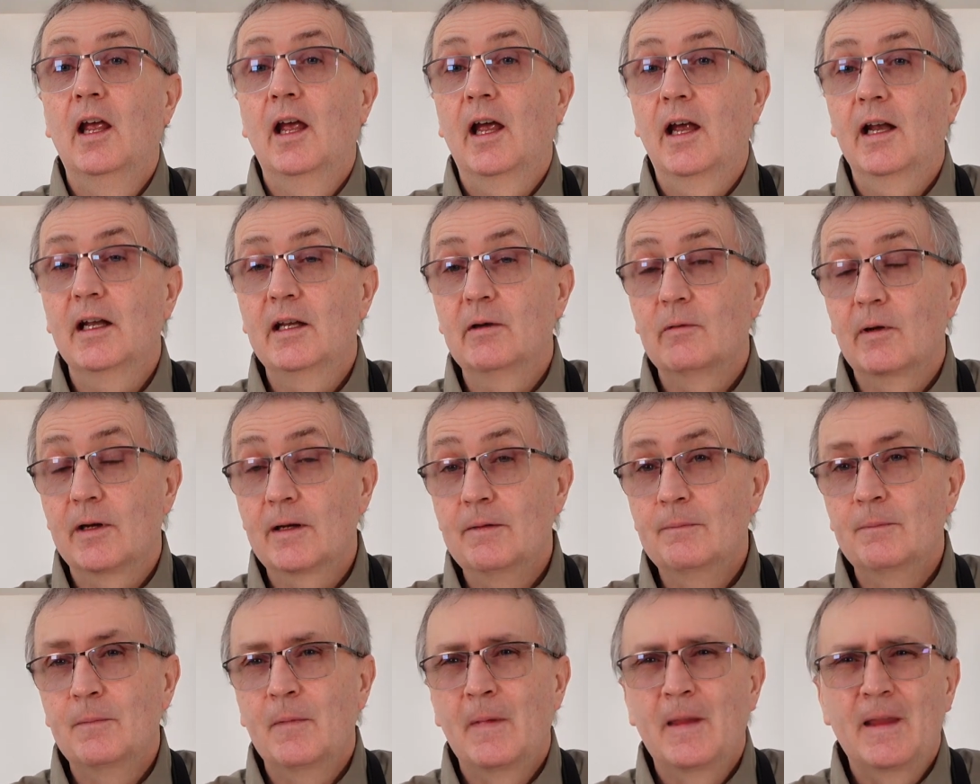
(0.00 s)
Anyway,
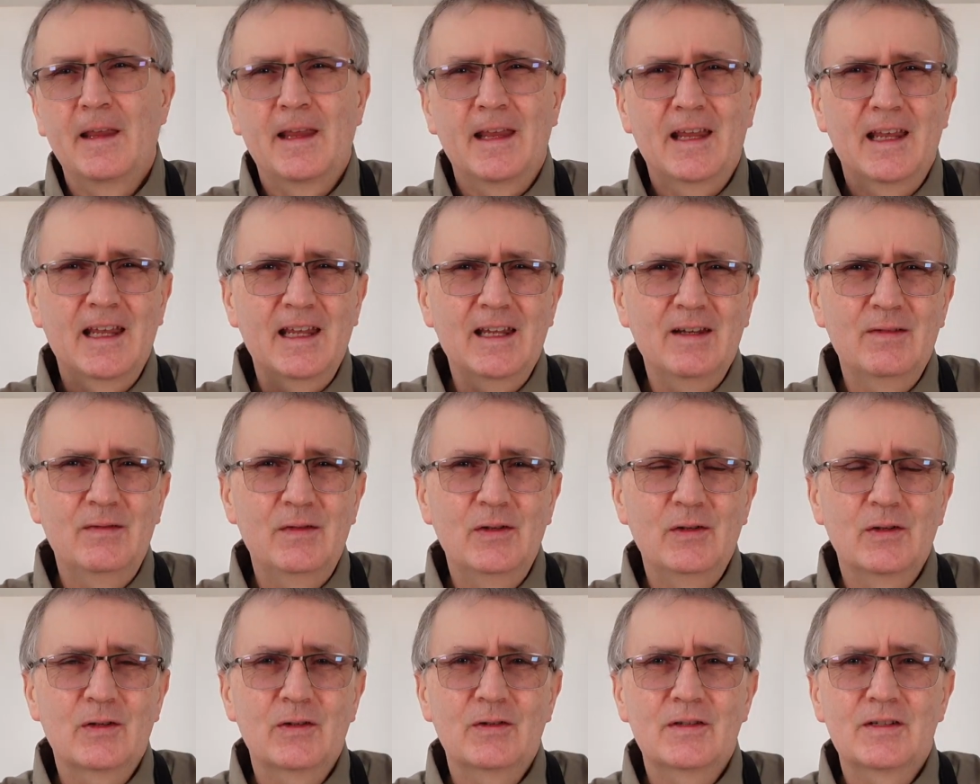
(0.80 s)
if
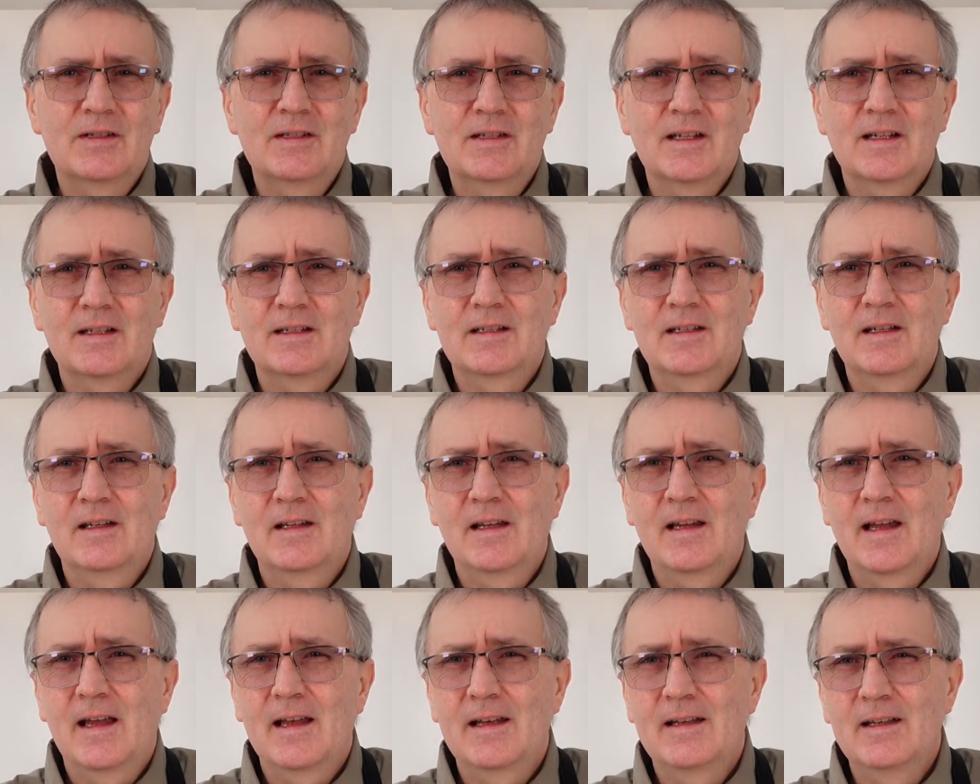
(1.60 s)
you can stick to
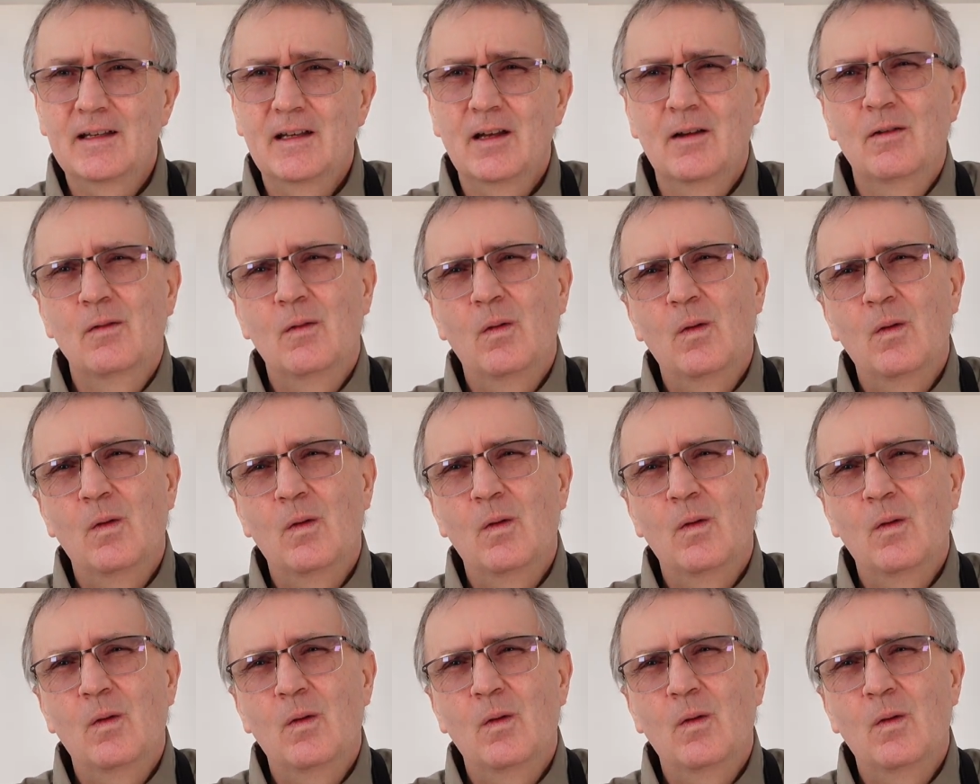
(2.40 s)
the end,